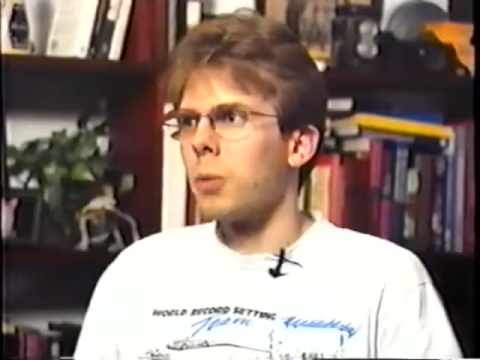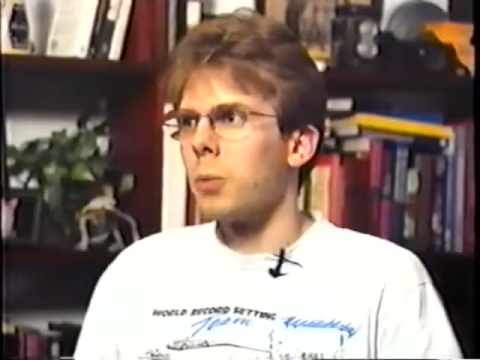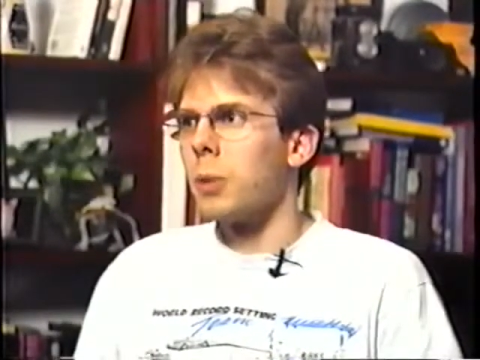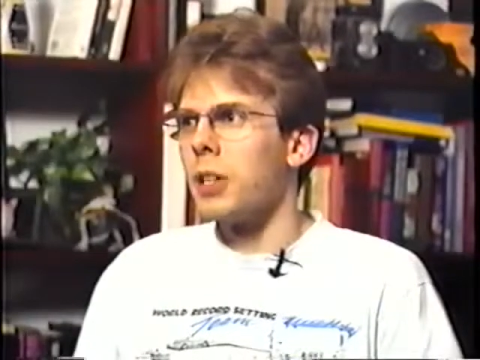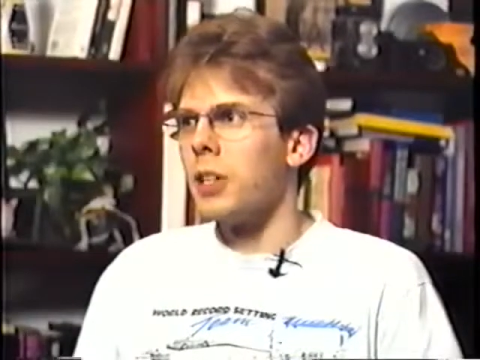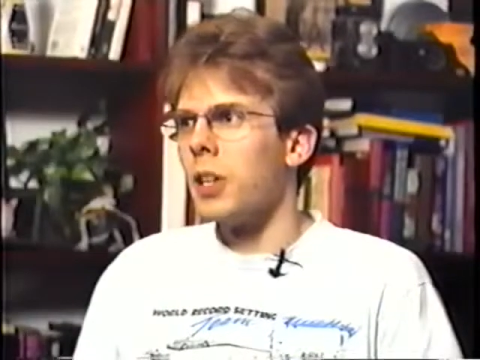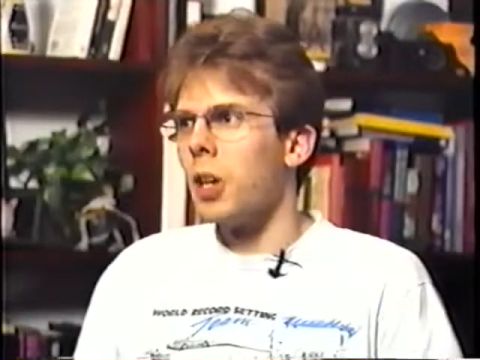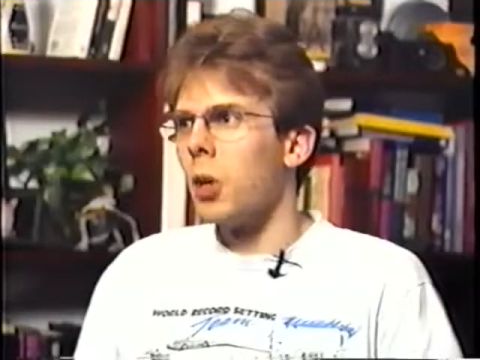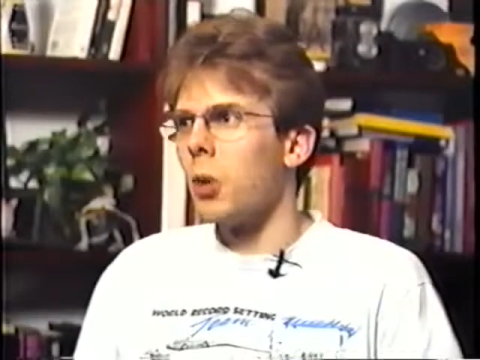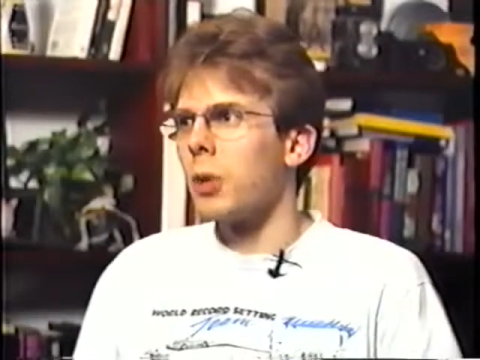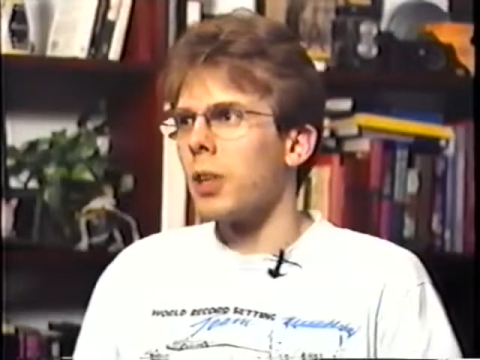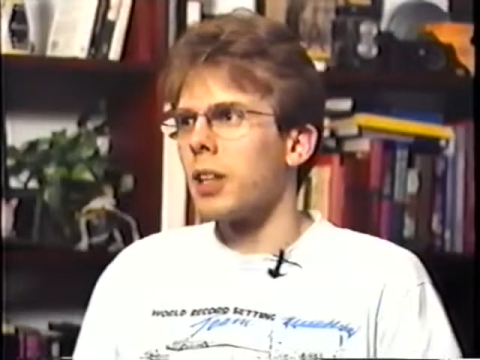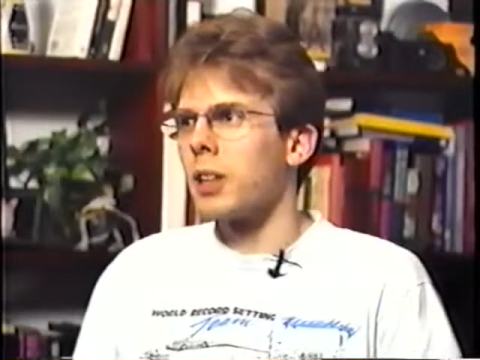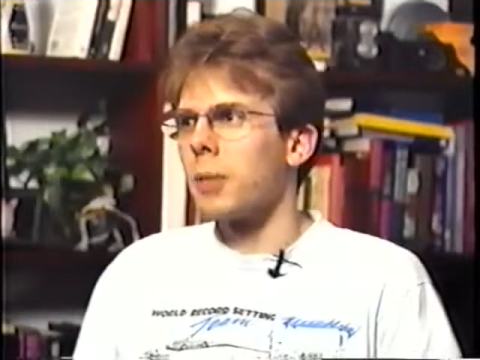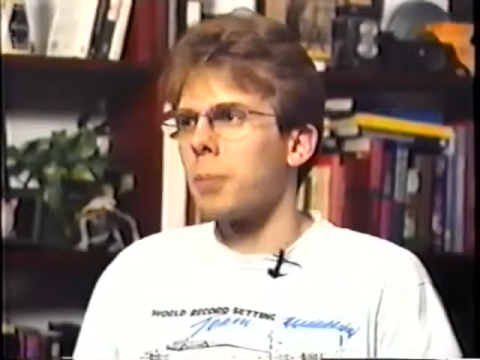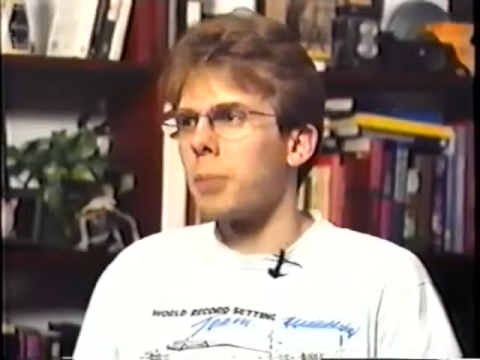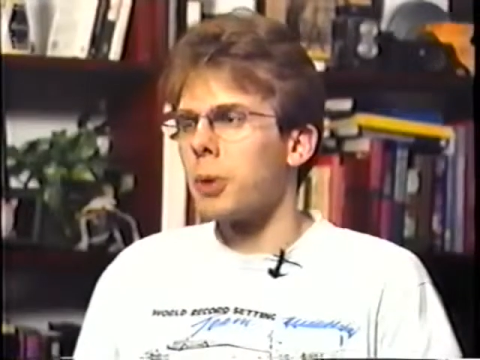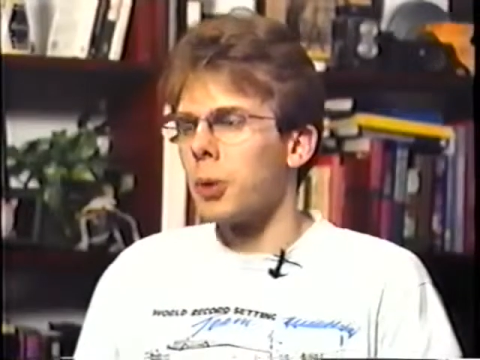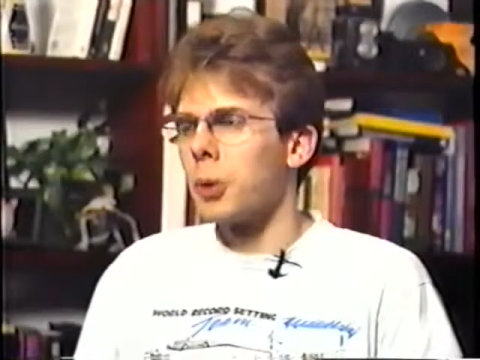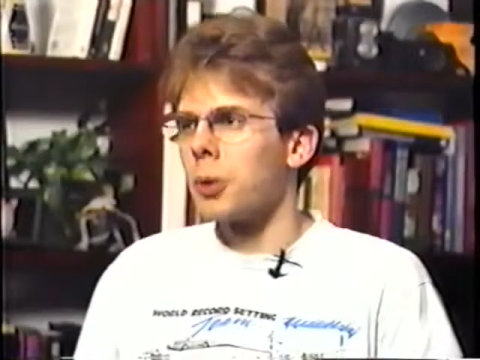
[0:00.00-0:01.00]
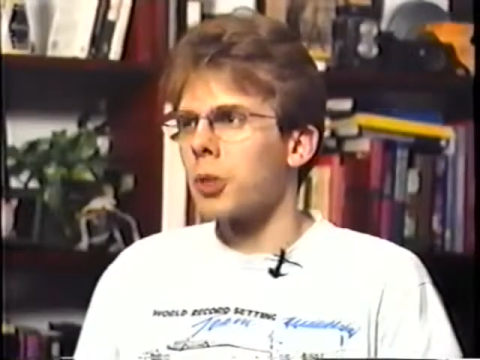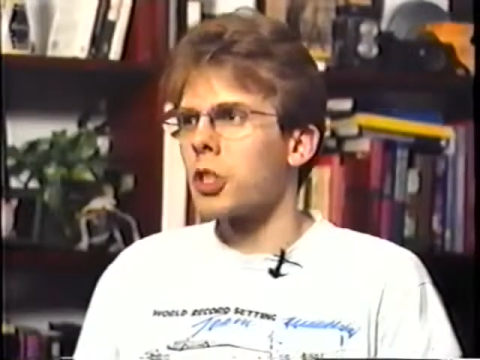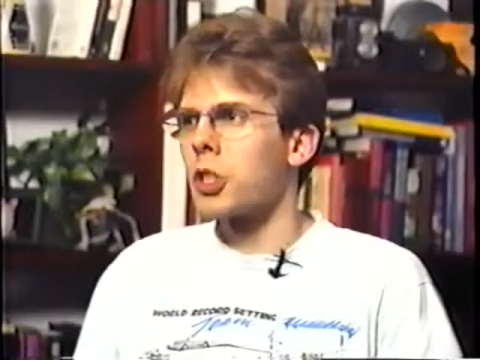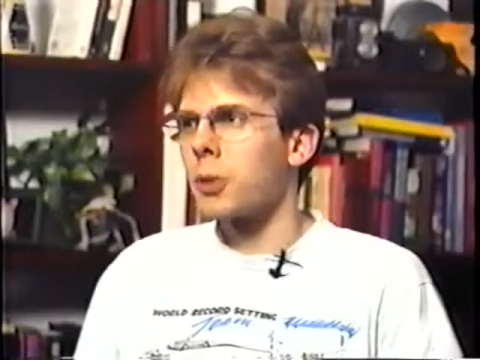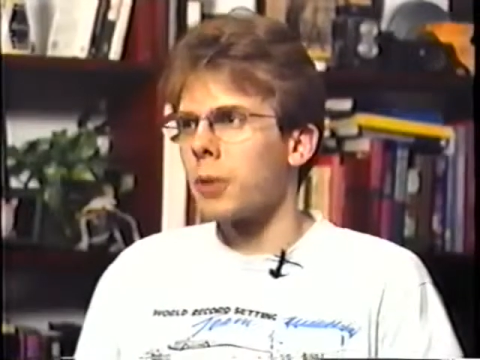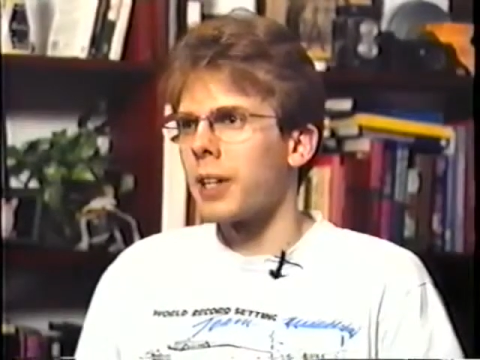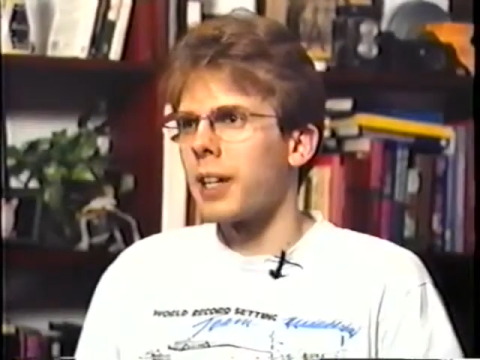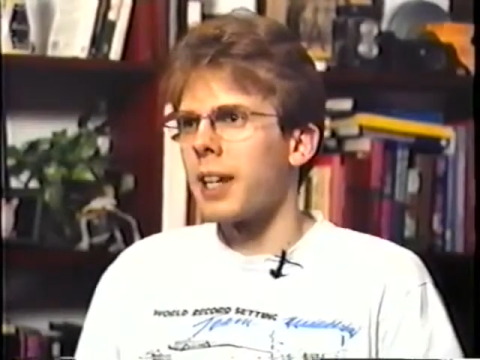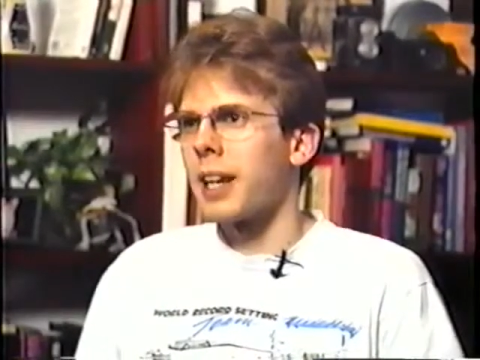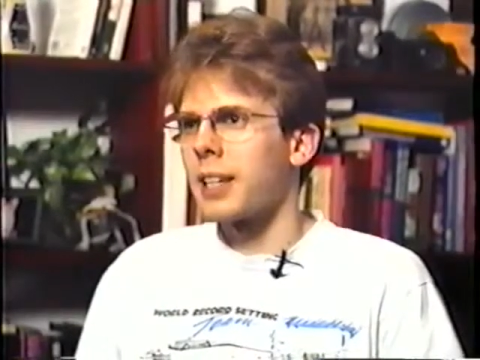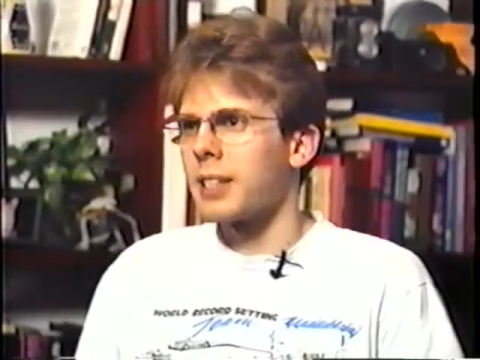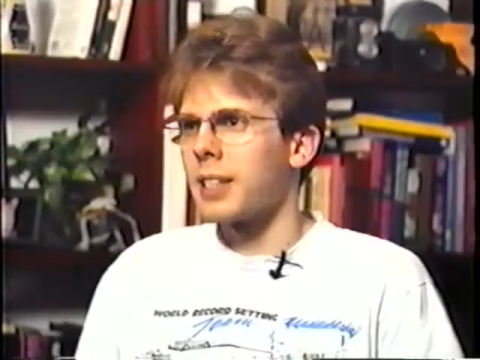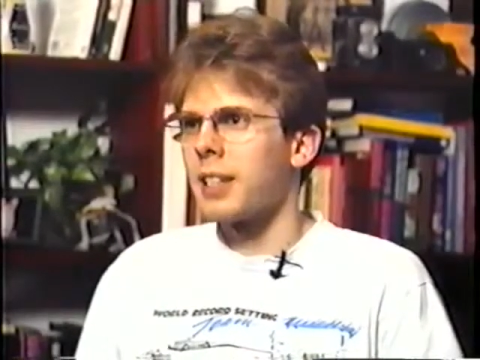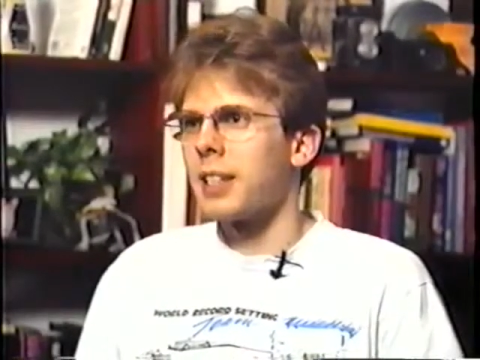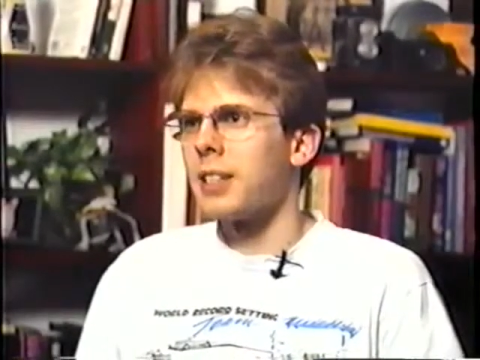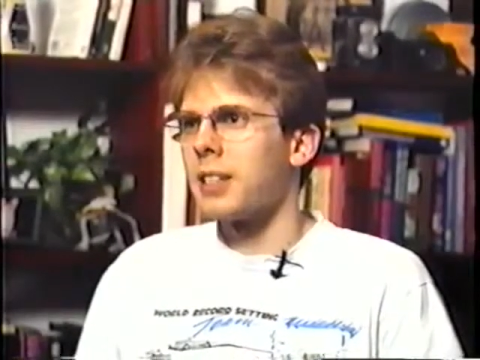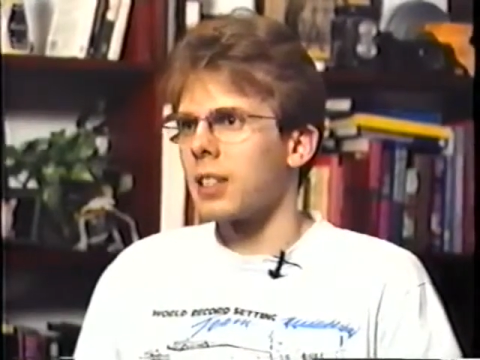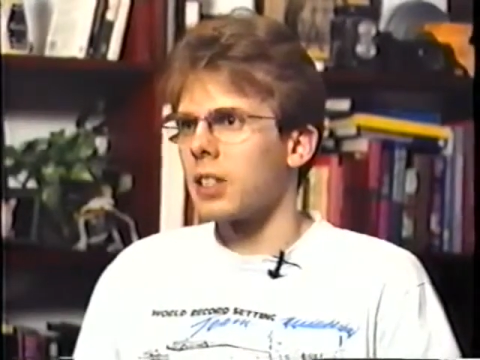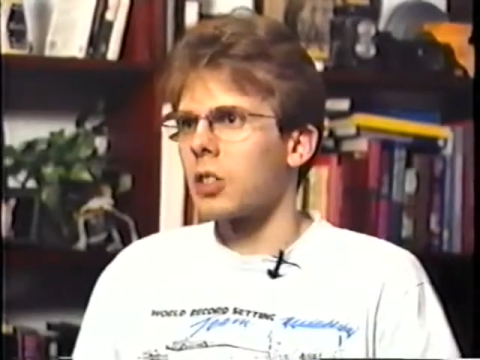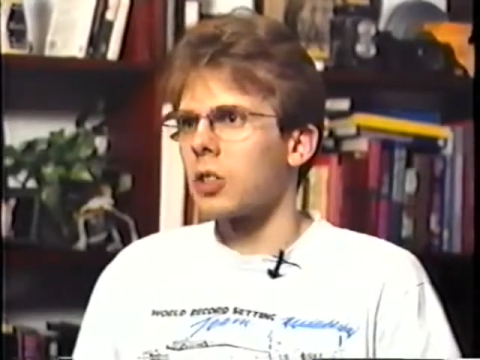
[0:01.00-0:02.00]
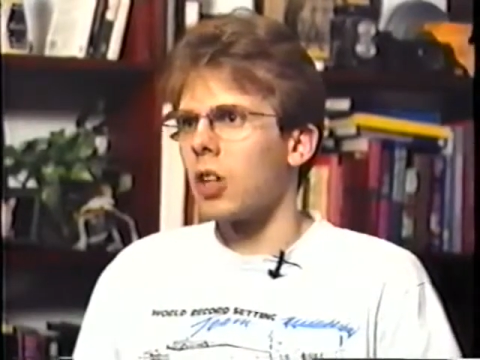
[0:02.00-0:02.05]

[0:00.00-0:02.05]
we know that the pure straight x86